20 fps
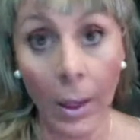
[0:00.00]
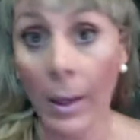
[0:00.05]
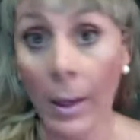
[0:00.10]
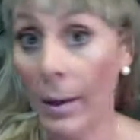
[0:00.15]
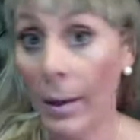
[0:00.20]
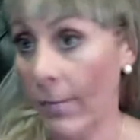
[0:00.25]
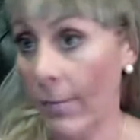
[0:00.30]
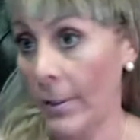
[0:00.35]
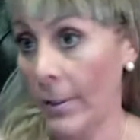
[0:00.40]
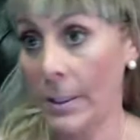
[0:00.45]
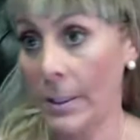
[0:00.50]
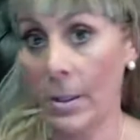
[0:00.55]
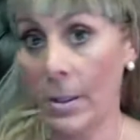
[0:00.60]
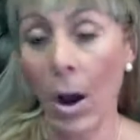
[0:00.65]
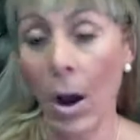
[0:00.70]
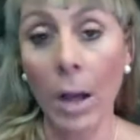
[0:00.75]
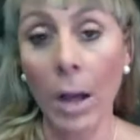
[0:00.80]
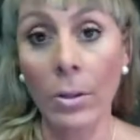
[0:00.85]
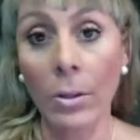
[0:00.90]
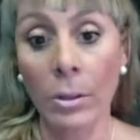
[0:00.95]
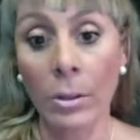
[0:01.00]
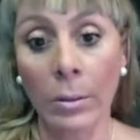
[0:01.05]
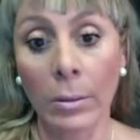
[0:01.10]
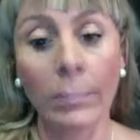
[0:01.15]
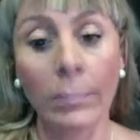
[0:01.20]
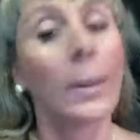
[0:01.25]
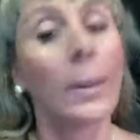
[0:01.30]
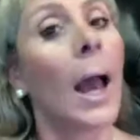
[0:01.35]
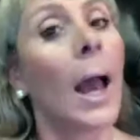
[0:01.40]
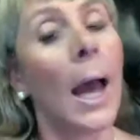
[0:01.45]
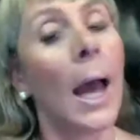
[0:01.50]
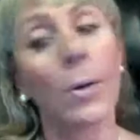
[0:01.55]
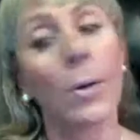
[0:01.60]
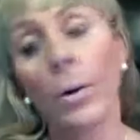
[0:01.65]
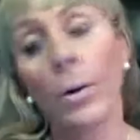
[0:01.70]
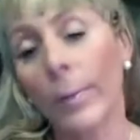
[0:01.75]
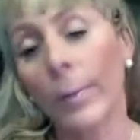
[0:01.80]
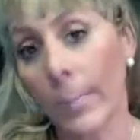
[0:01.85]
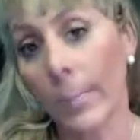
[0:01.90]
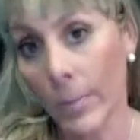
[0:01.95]
If it's not, I will
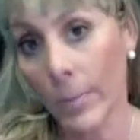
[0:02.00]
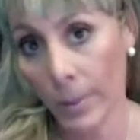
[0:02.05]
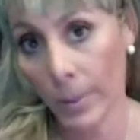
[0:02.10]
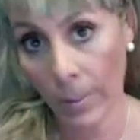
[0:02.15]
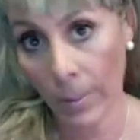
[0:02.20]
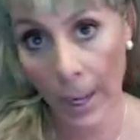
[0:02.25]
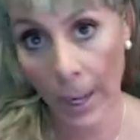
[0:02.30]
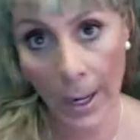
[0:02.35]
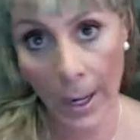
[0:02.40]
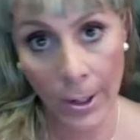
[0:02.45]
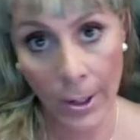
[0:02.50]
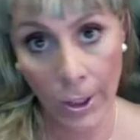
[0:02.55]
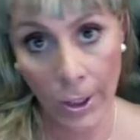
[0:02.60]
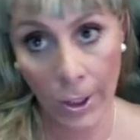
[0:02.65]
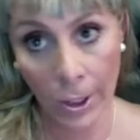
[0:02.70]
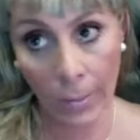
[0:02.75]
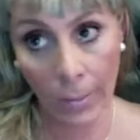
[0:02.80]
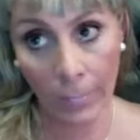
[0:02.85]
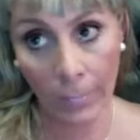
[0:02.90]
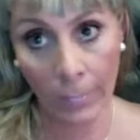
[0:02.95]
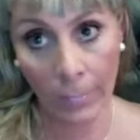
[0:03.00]
remove some energy.